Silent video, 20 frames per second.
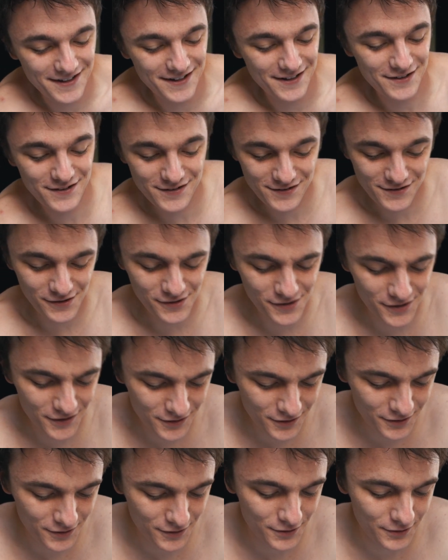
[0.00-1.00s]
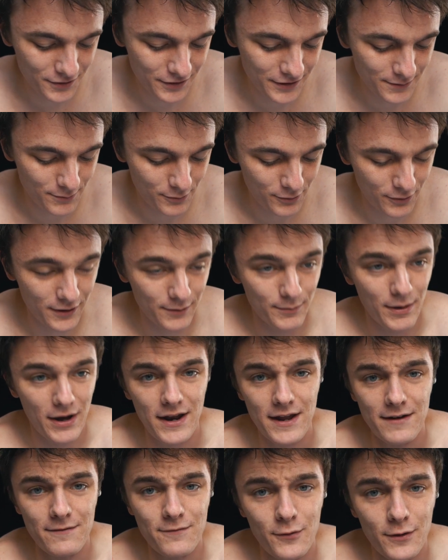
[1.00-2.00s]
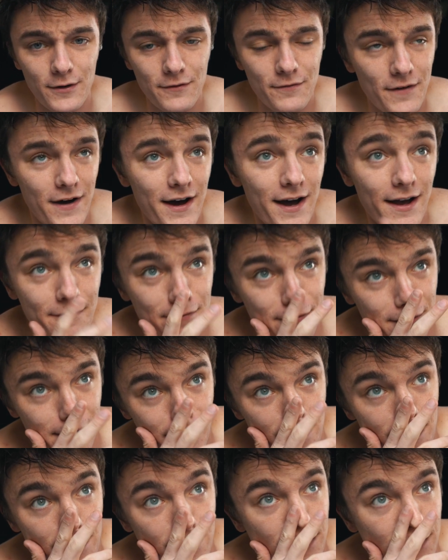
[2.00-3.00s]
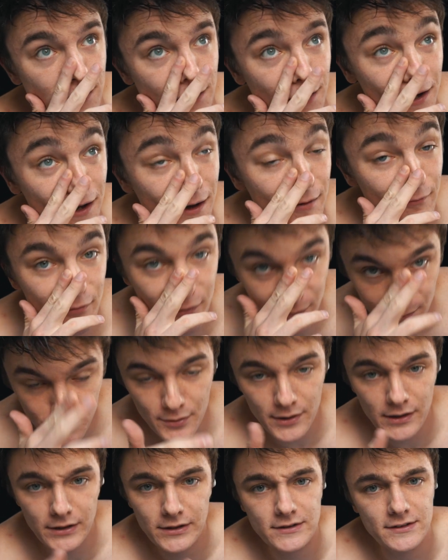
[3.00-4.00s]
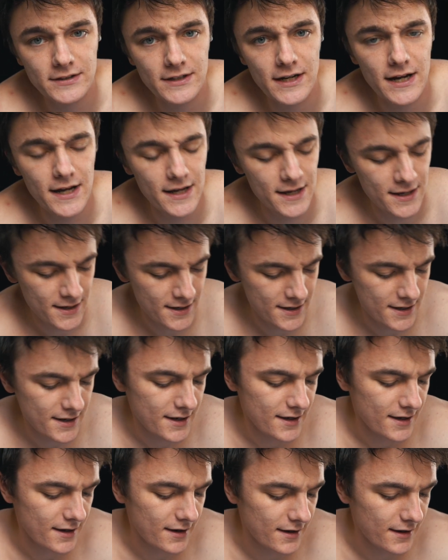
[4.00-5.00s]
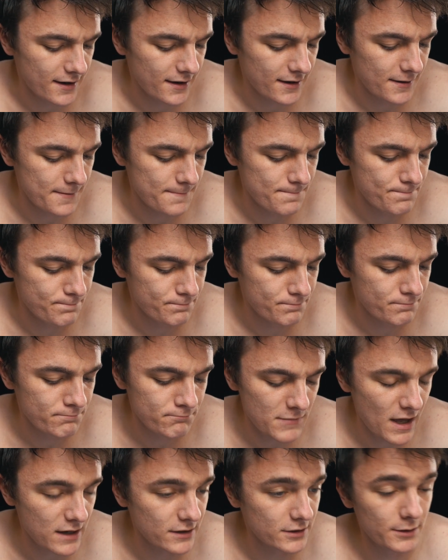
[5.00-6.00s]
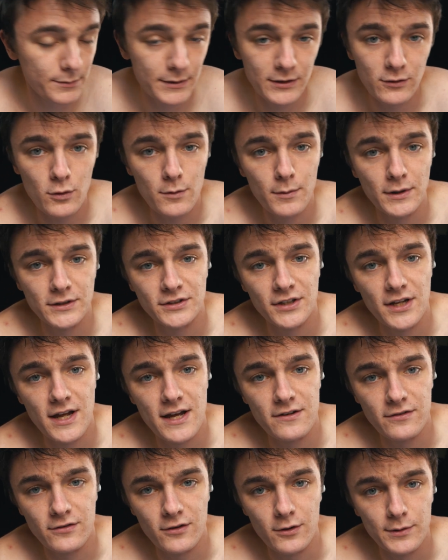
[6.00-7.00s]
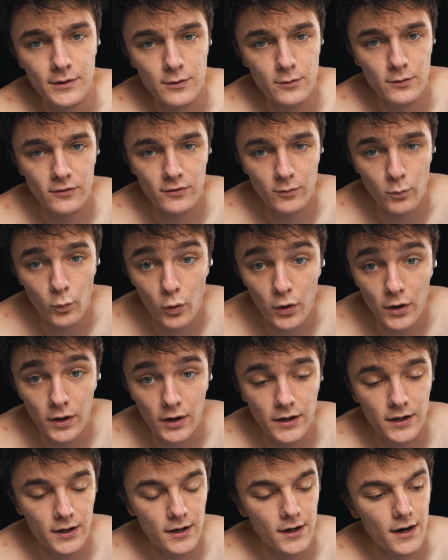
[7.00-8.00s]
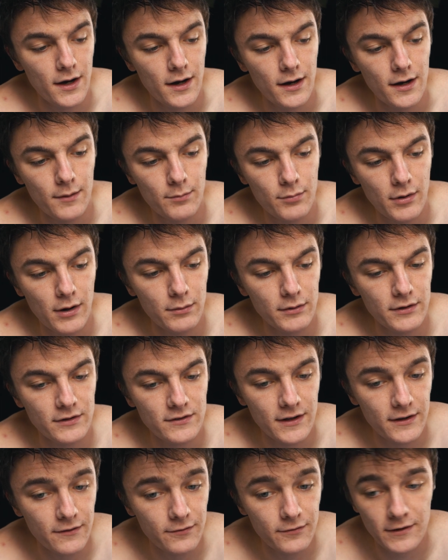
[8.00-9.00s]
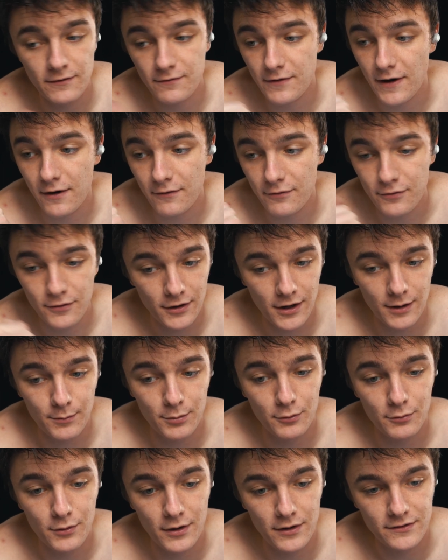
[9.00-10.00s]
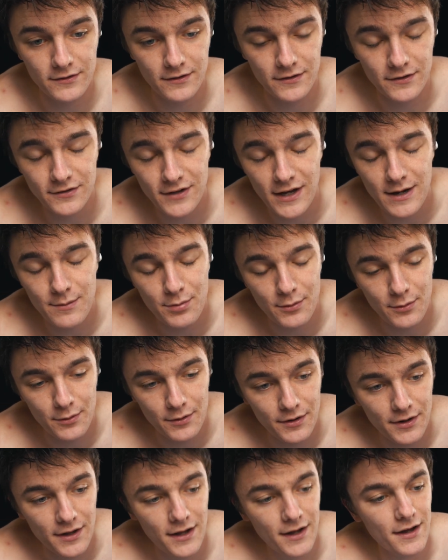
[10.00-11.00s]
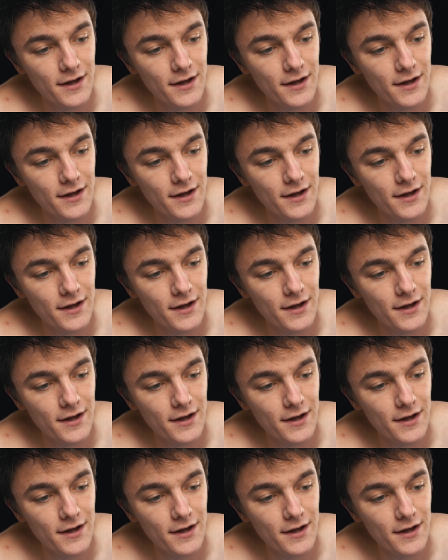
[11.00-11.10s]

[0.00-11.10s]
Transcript: it's still a little early in the morning, about 8:45, and I'm feeling pretty good today. Not going to be doing much today, just going to be doing some work, probably take Thief out for a couple runs on the skateboard,